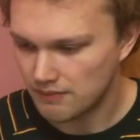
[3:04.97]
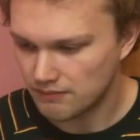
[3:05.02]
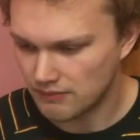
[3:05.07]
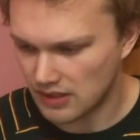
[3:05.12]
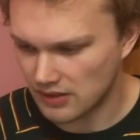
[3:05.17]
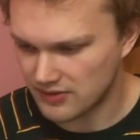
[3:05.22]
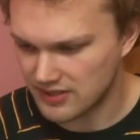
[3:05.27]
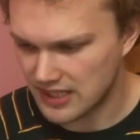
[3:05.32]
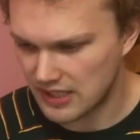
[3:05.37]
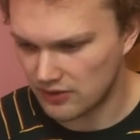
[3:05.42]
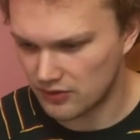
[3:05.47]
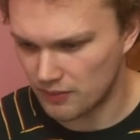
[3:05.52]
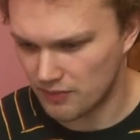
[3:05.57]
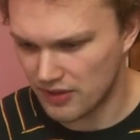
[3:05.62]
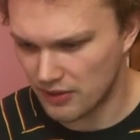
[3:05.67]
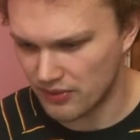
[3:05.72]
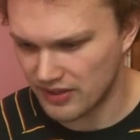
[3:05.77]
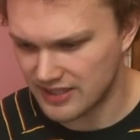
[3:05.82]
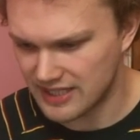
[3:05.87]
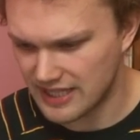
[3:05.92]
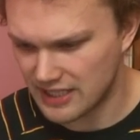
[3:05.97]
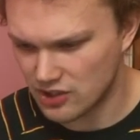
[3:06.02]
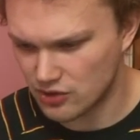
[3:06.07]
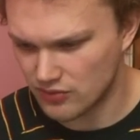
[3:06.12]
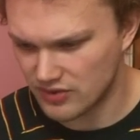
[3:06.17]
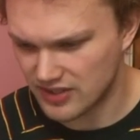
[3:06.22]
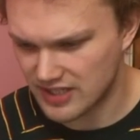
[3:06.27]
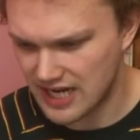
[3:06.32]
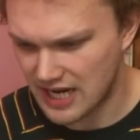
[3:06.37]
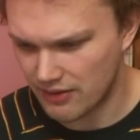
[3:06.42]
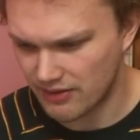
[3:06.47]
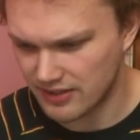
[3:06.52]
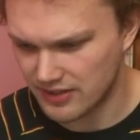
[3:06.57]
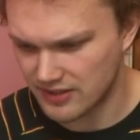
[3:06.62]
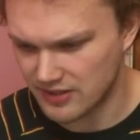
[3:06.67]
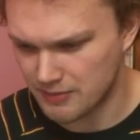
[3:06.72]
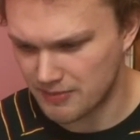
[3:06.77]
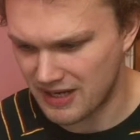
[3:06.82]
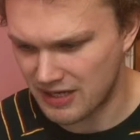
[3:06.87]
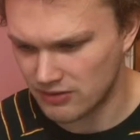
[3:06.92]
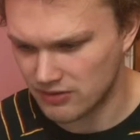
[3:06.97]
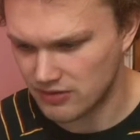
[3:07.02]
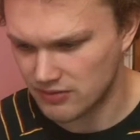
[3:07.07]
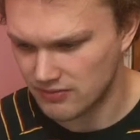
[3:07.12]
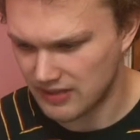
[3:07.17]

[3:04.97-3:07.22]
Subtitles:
I'll tell them there are dangerous characters about.